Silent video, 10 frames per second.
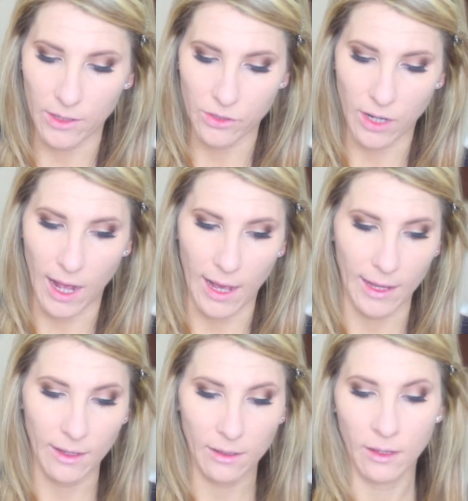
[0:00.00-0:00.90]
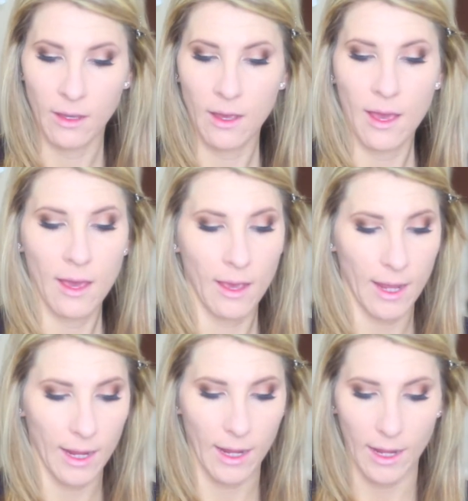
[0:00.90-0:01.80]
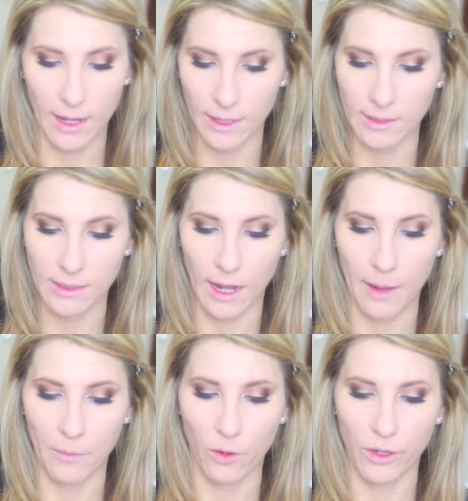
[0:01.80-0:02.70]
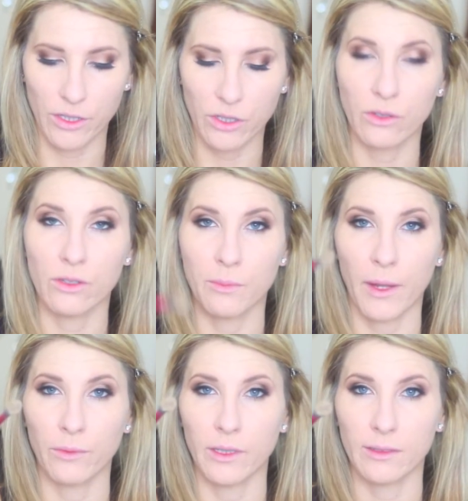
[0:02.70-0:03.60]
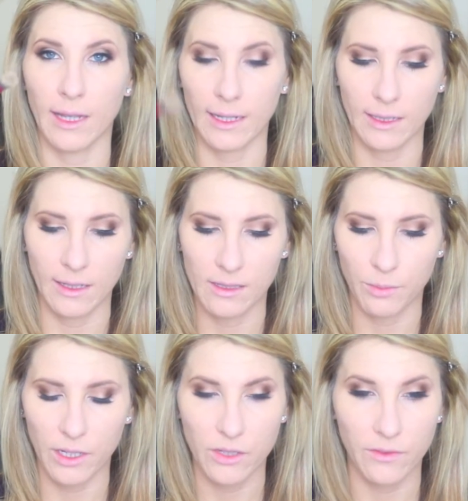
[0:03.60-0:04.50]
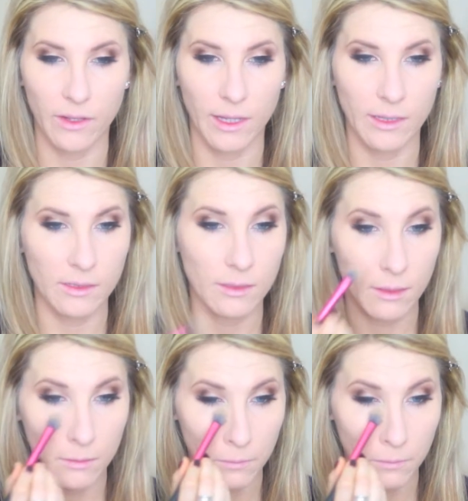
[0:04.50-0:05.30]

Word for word: under eye. And I'm going to use my Real Techniques brush for this.